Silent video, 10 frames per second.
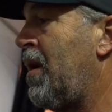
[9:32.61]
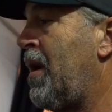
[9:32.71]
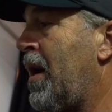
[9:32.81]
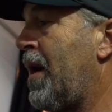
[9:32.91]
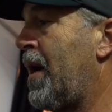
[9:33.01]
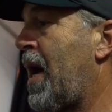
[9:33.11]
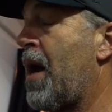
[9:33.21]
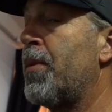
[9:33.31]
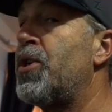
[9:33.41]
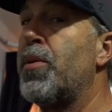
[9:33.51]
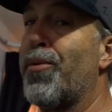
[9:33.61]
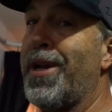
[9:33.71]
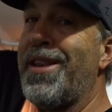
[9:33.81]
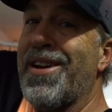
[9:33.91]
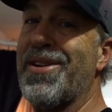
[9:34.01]
uh, how much you
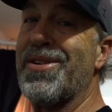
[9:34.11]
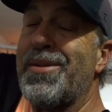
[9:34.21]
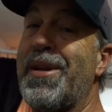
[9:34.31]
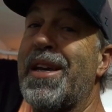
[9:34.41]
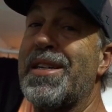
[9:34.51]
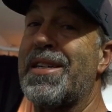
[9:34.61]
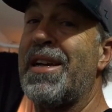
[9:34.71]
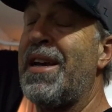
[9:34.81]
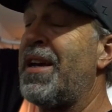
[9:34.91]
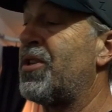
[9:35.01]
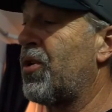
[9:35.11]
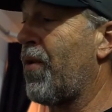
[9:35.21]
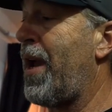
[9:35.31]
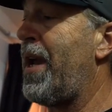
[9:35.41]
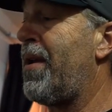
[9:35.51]
breed those, because it's
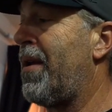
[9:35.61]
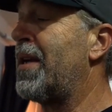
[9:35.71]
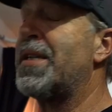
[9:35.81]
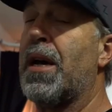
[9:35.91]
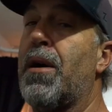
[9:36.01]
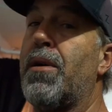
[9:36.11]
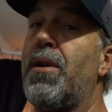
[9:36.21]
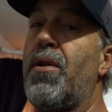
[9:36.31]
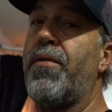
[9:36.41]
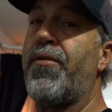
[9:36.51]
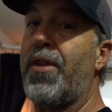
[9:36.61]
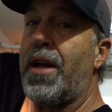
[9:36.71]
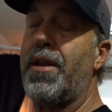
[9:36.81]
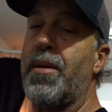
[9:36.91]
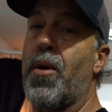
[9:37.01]
great until you've
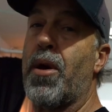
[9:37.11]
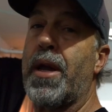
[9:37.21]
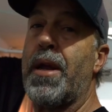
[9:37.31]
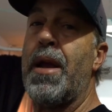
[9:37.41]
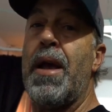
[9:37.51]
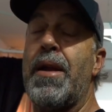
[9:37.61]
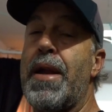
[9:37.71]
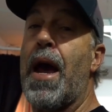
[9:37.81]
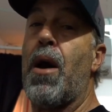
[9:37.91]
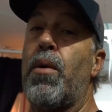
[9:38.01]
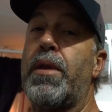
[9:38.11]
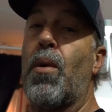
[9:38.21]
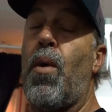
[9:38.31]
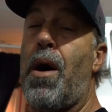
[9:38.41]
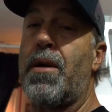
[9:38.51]
flooded the market. Now with the
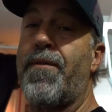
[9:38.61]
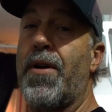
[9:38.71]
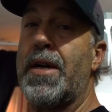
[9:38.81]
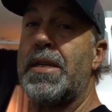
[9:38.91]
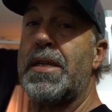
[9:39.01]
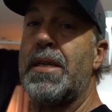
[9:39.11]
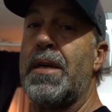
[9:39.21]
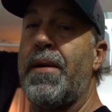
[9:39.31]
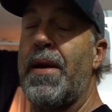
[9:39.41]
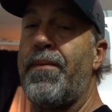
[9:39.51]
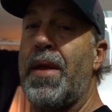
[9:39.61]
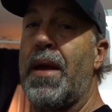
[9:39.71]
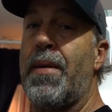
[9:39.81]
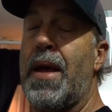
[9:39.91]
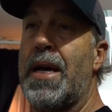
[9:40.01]
Waterfront
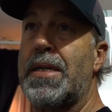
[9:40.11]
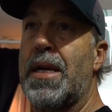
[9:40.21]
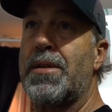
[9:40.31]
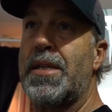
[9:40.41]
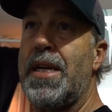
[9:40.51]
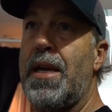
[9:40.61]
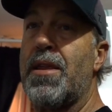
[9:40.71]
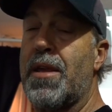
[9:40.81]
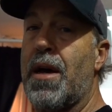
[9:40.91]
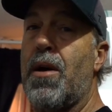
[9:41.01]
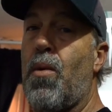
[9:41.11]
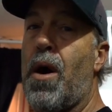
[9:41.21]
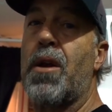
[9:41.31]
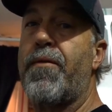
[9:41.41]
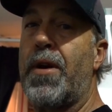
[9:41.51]
S L C, the
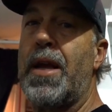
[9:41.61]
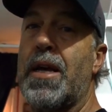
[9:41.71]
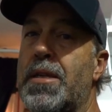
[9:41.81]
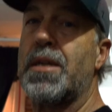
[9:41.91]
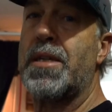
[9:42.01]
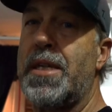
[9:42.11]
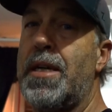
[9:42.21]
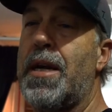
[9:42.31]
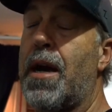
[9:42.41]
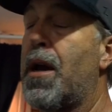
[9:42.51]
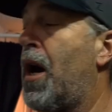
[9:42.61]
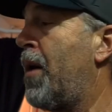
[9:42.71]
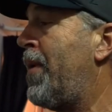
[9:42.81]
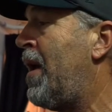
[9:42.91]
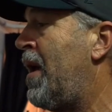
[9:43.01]
waterfront S L C dot
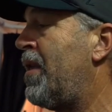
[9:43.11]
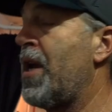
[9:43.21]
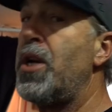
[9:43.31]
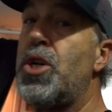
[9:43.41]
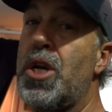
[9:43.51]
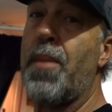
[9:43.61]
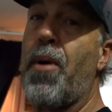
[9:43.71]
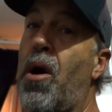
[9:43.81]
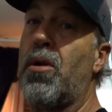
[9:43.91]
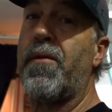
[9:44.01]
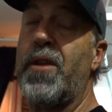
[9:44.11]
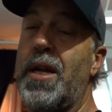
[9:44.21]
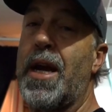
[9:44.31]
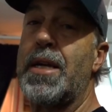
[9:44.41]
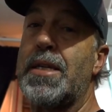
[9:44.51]
com, they ship all over the
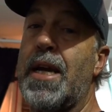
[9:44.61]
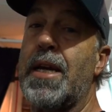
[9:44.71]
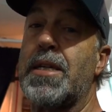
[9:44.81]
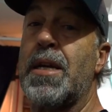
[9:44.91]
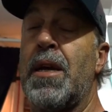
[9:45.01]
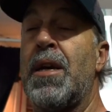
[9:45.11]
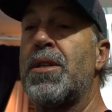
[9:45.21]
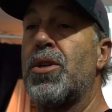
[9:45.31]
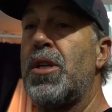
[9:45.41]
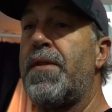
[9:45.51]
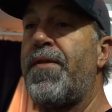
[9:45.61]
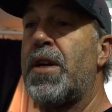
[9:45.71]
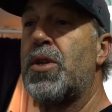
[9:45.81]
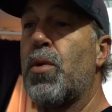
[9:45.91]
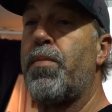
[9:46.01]
United States. So these
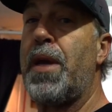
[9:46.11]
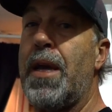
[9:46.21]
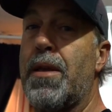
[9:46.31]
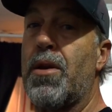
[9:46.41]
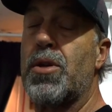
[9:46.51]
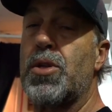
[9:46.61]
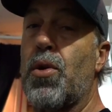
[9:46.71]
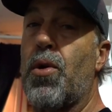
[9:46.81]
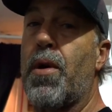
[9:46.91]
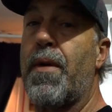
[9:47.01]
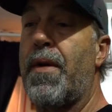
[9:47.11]
fish will be in their store.